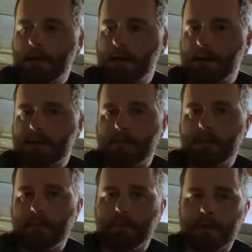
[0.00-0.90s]
Some
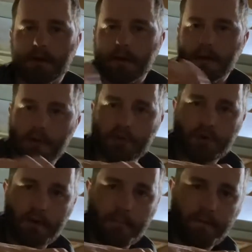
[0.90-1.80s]
people put a little
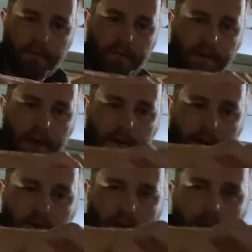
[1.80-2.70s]
strip of a
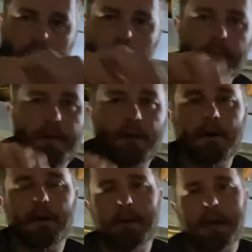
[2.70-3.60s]
foundation up
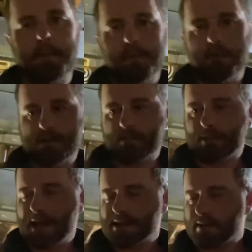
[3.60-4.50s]
here. A lot of people use
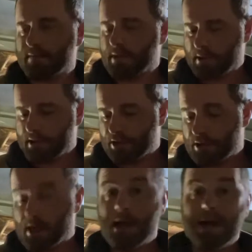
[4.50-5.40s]
plastic
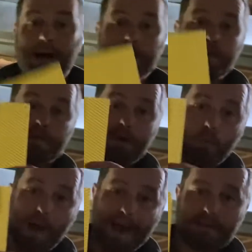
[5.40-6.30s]
foundation. I'm using a
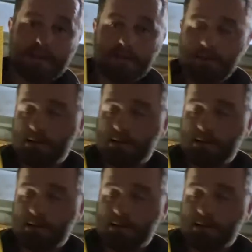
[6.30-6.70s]
wax.